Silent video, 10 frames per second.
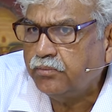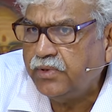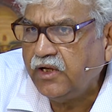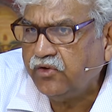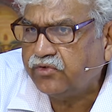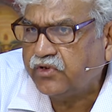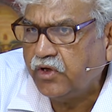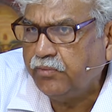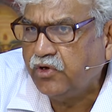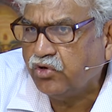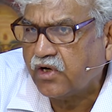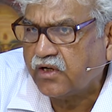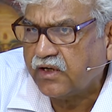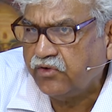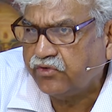Please give me your
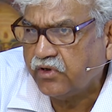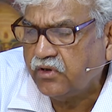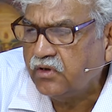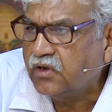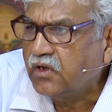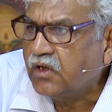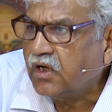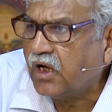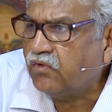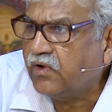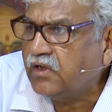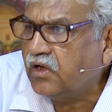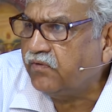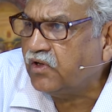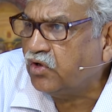attention. I wonder
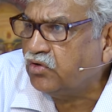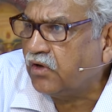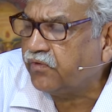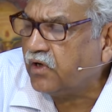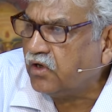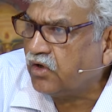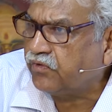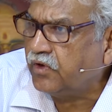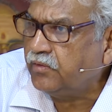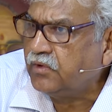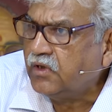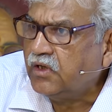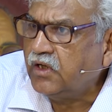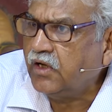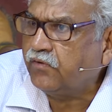whether you have heard of him.
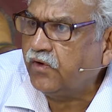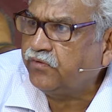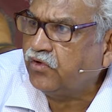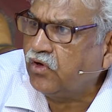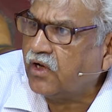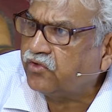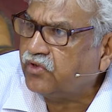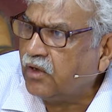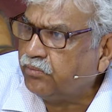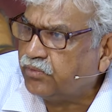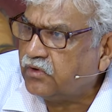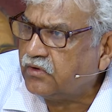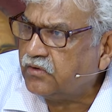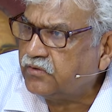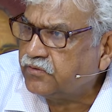He gives you an example.
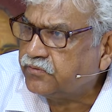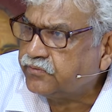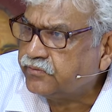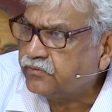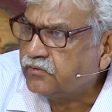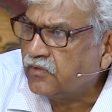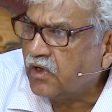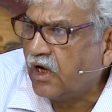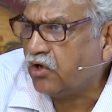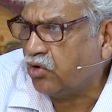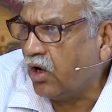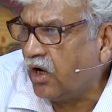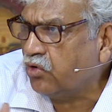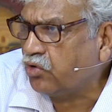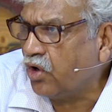
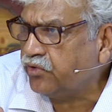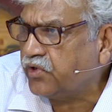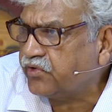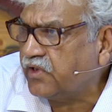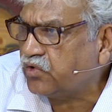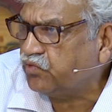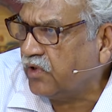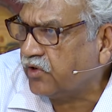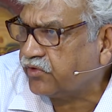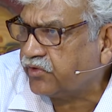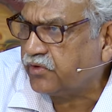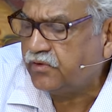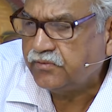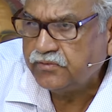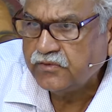How consciousness works.
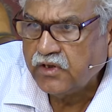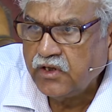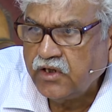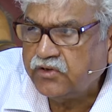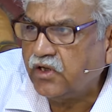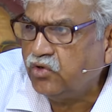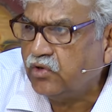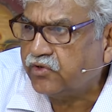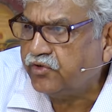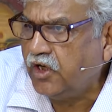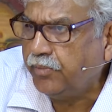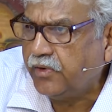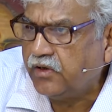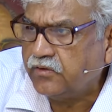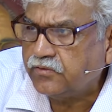He says you are sleeping.